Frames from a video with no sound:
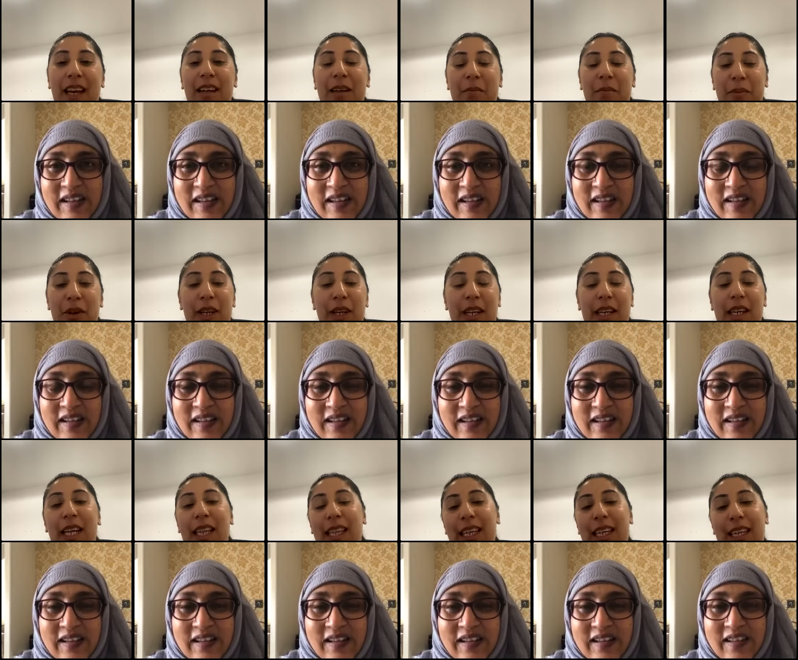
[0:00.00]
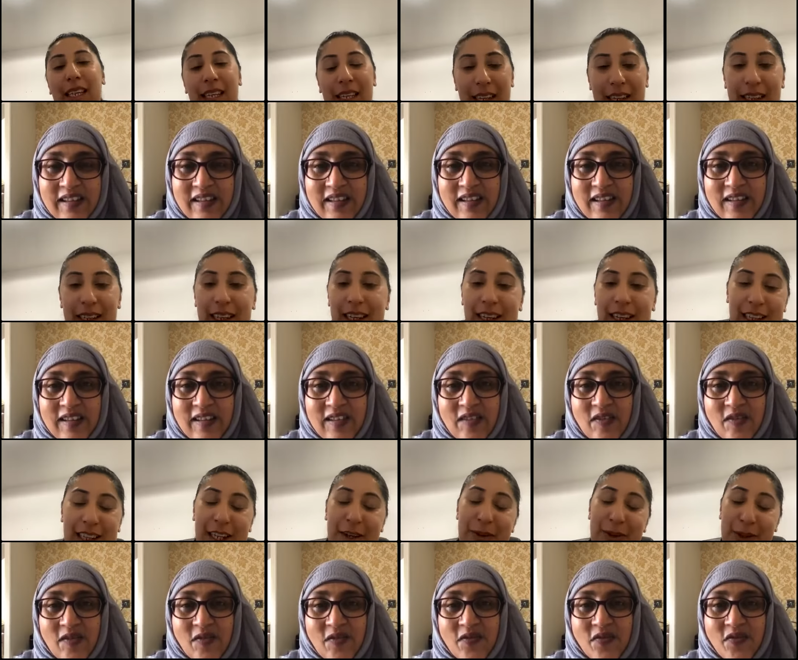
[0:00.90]
Speaker 1: yeah, brilliant. I think uh,
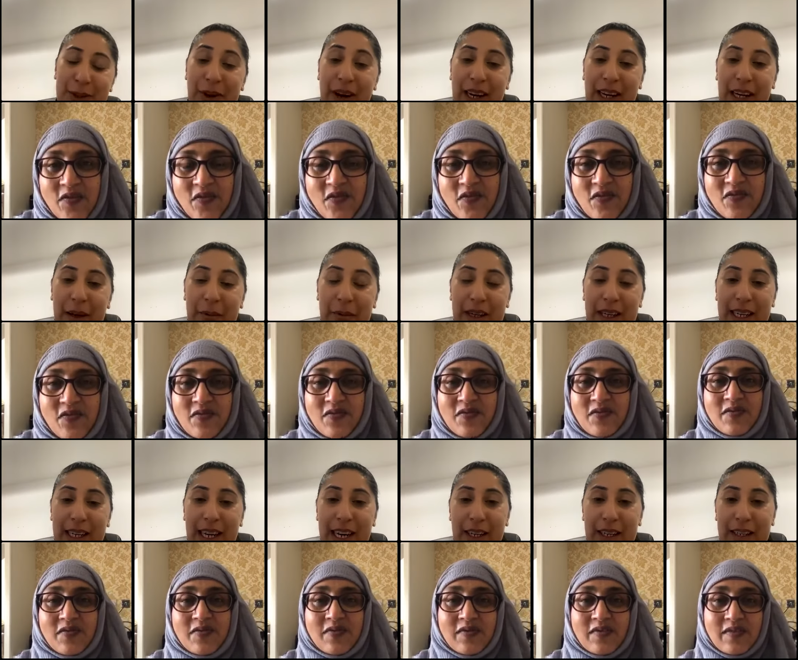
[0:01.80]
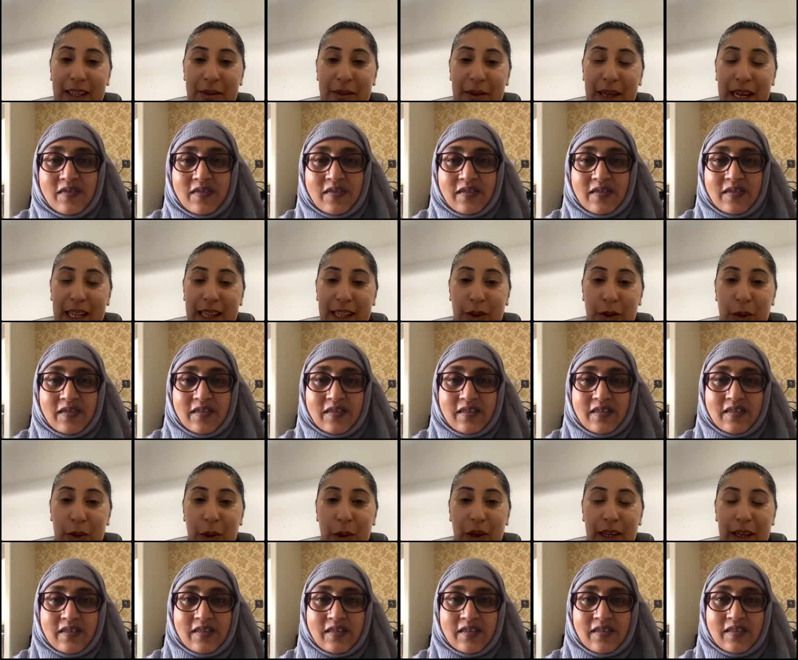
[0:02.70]
I think it was great. I'm really glad we had the
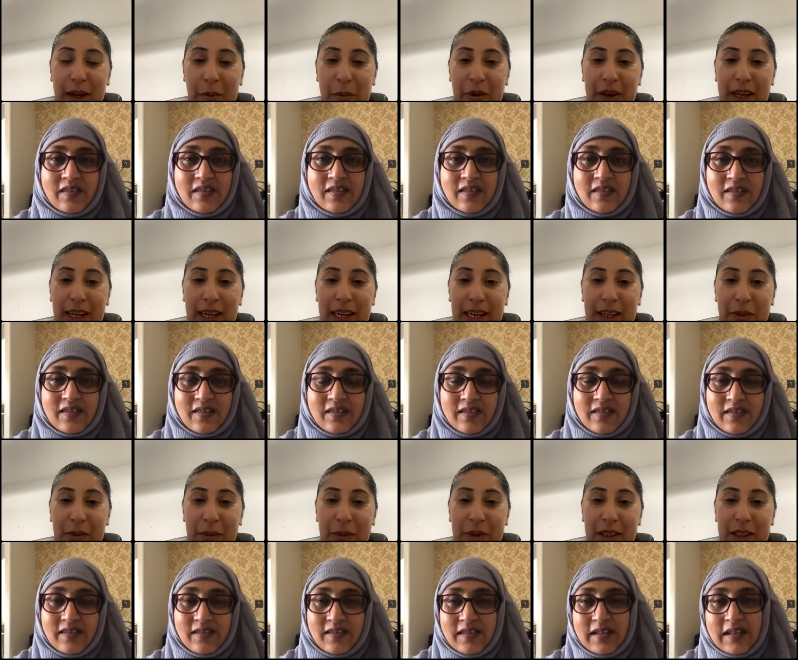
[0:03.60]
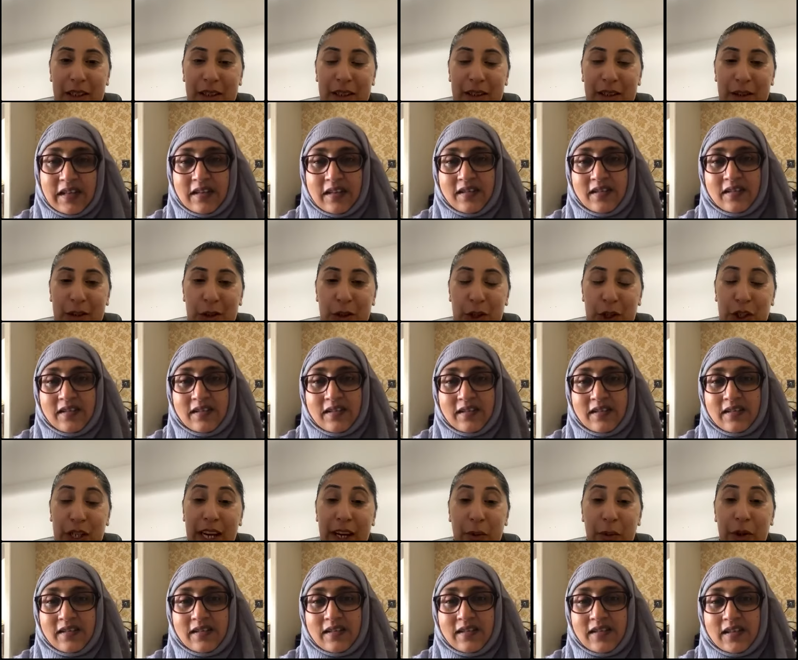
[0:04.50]
call. I'm really glad we yeah. you
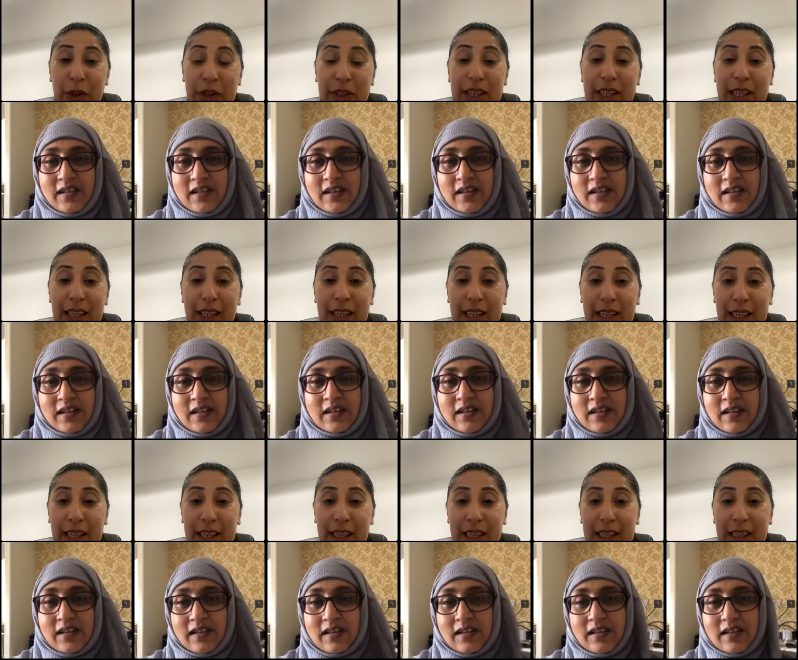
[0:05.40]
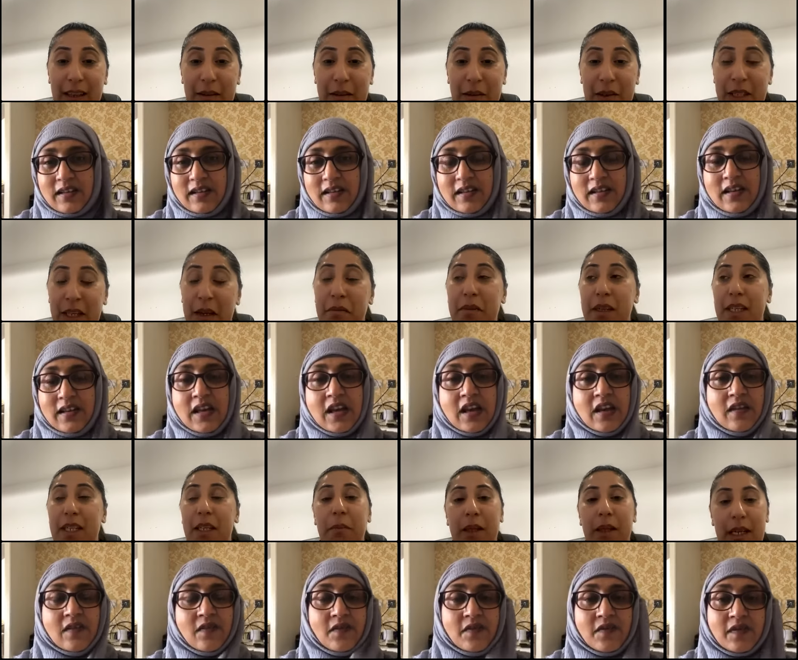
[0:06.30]
shared what you did. I think uh,
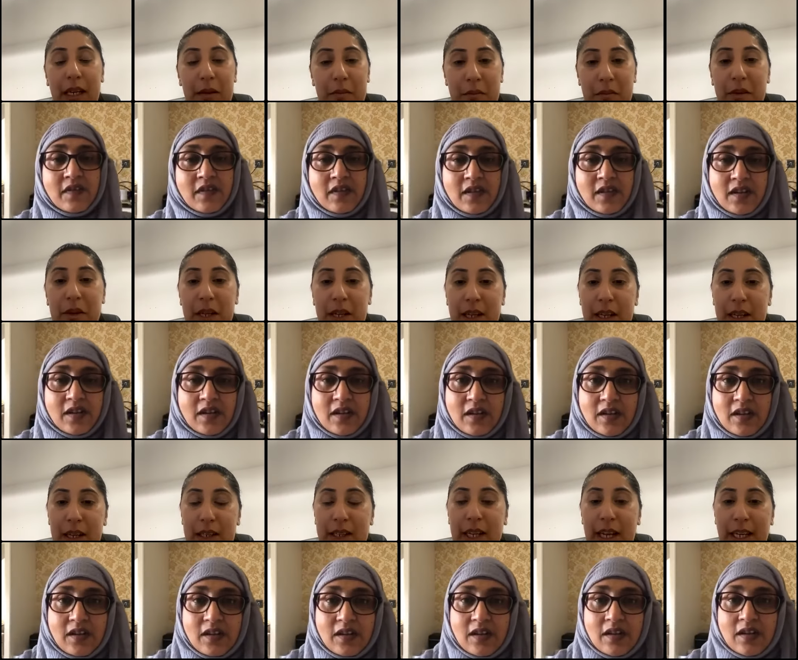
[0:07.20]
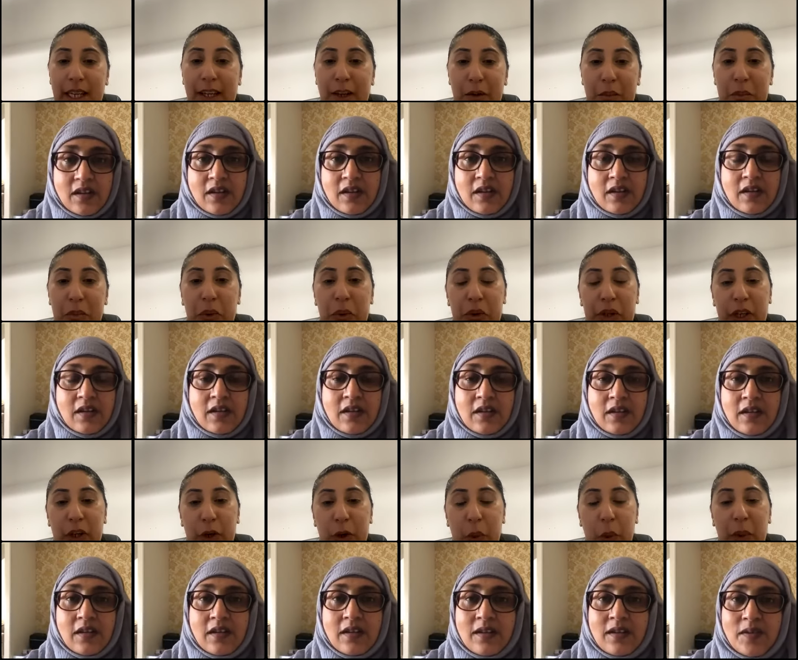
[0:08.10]
definitely something I'm taking on
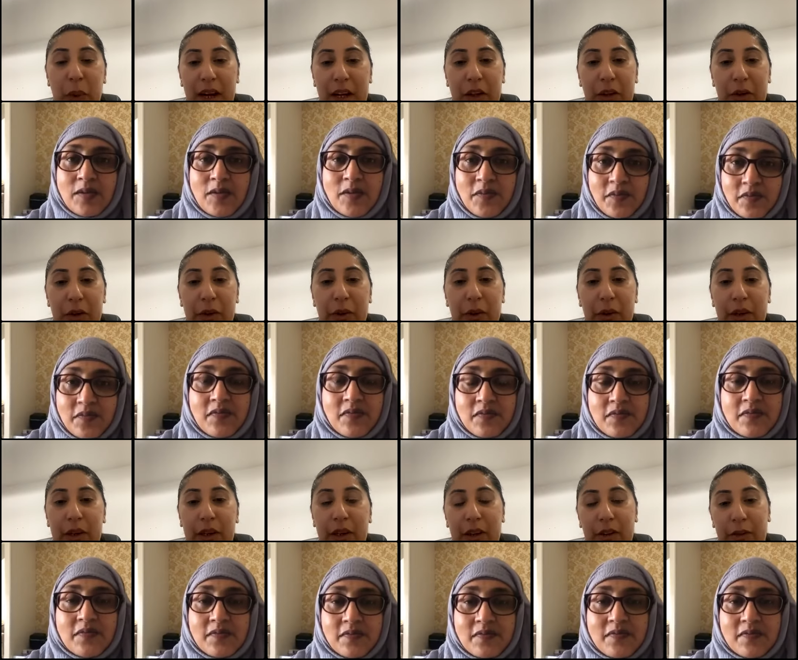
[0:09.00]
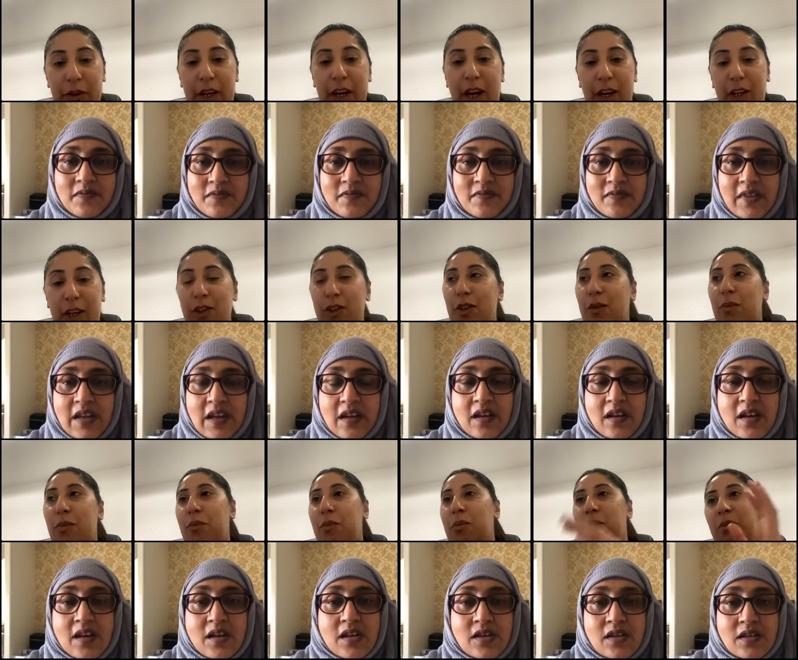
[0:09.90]
board and going to work through, regardless
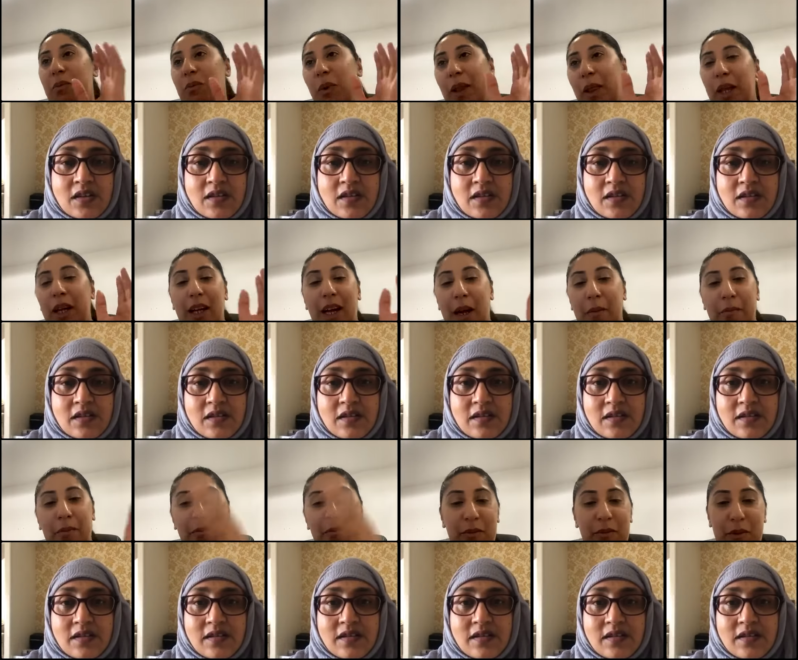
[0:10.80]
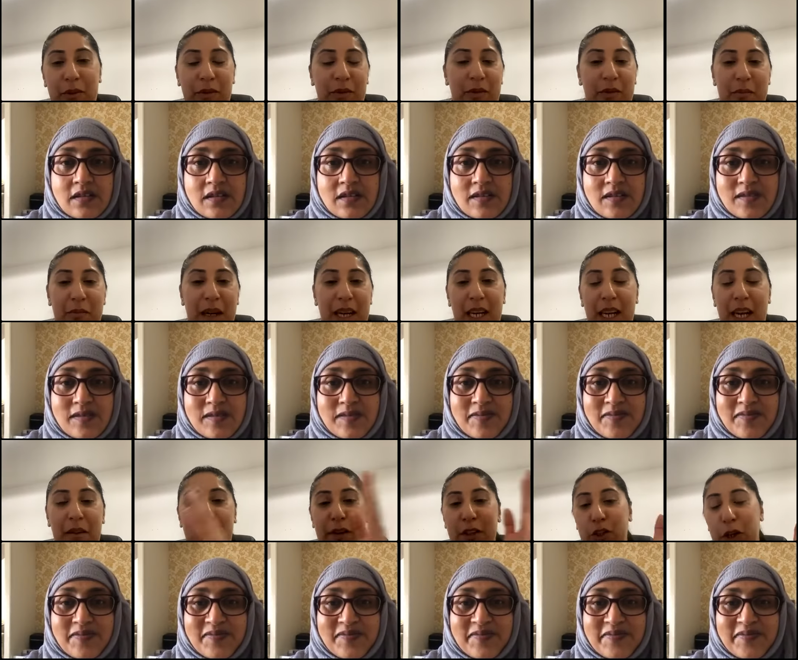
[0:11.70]
yeah. of whether I'm my
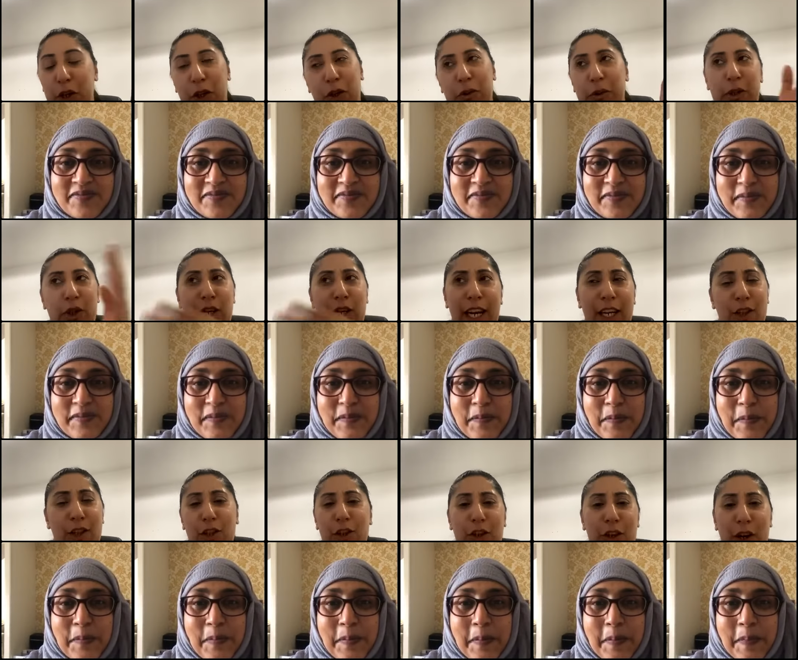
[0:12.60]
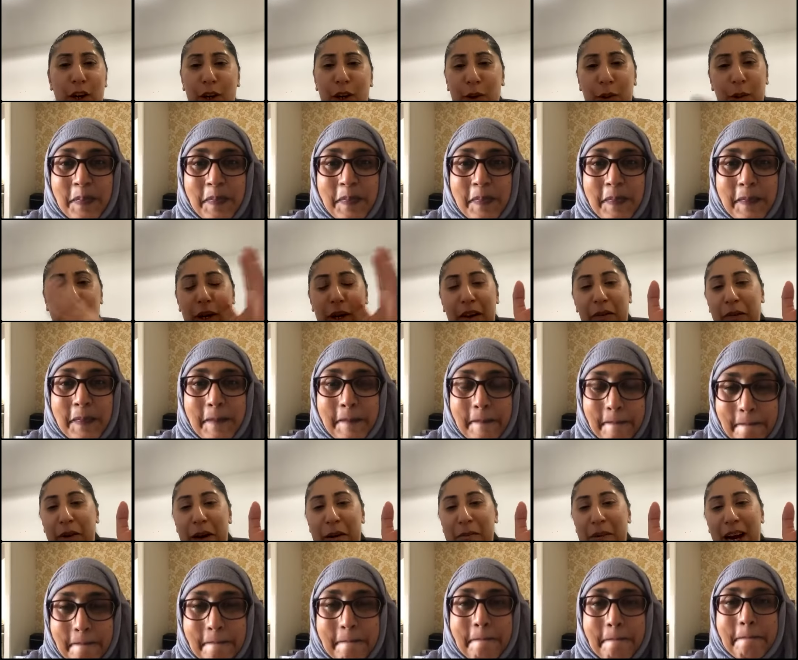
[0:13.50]
life is going through a change or not, or whatever